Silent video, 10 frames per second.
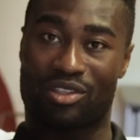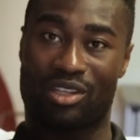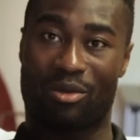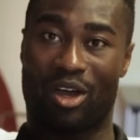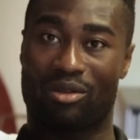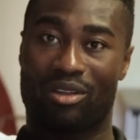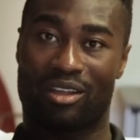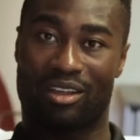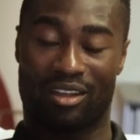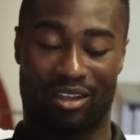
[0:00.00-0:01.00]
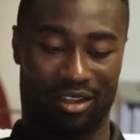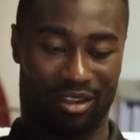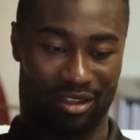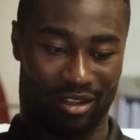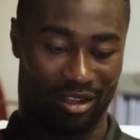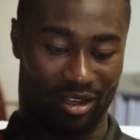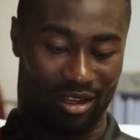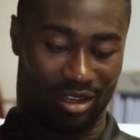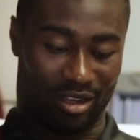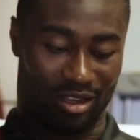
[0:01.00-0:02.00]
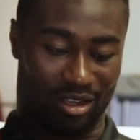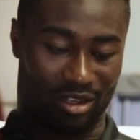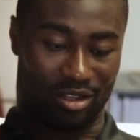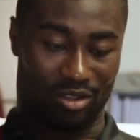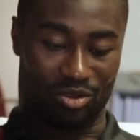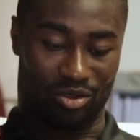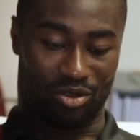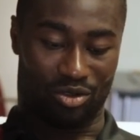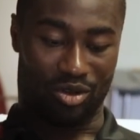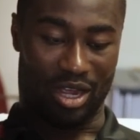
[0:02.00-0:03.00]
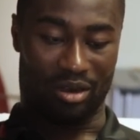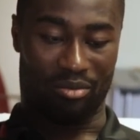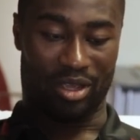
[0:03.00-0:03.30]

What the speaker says: it's about. To try and